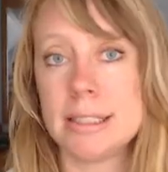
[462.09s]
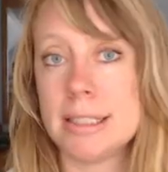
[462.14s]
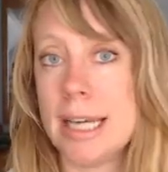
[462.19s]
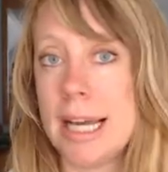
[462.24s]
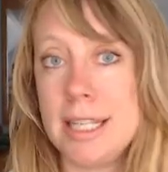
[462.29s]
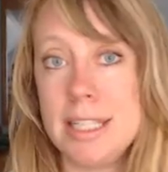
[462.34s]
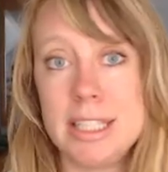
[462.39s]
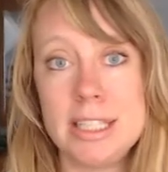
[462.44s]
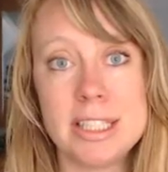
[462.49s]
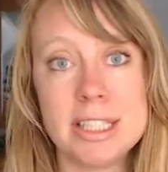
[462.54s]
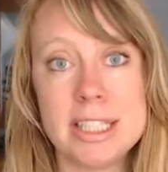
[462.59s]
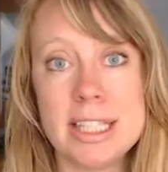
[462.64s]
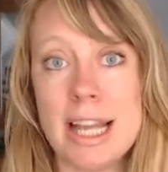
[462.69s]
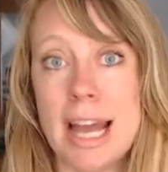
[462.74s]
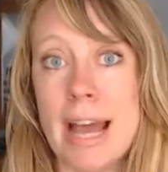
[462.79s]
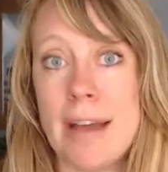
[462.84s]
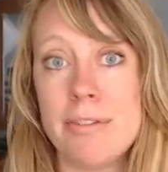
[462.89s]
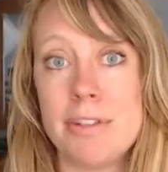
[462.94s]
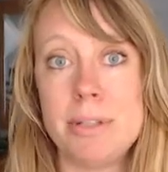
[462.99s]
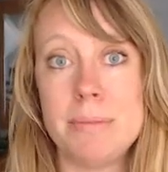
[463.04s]
and it doesn't
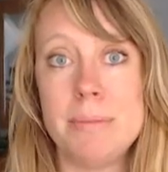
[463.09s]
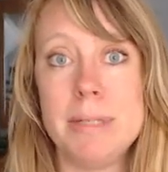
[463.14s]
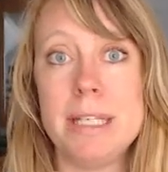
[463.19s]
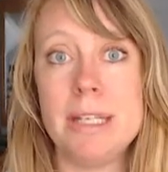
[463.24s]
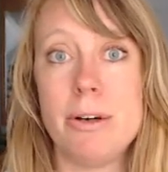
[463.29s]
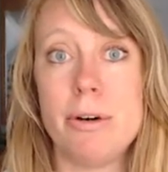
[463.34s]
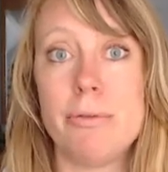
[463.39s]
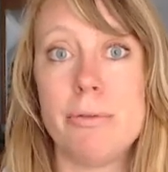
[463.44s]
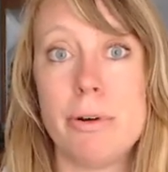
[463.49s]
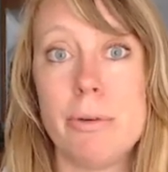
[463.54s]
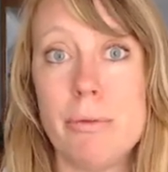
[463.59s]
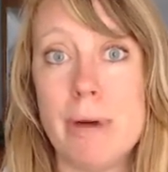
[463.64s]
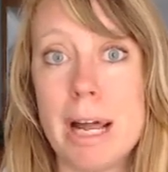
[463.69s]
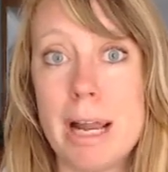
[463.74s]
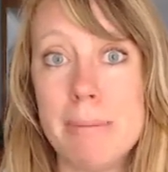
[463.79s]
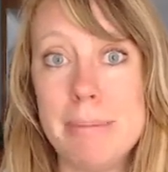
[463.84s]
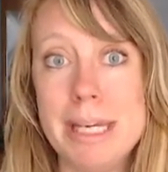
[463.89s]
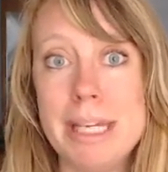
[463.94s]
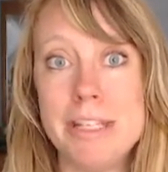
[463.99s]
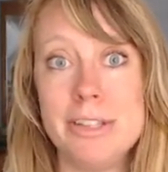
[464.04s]
have to be
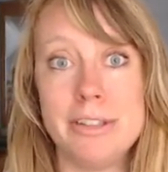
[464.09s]
overwhelming.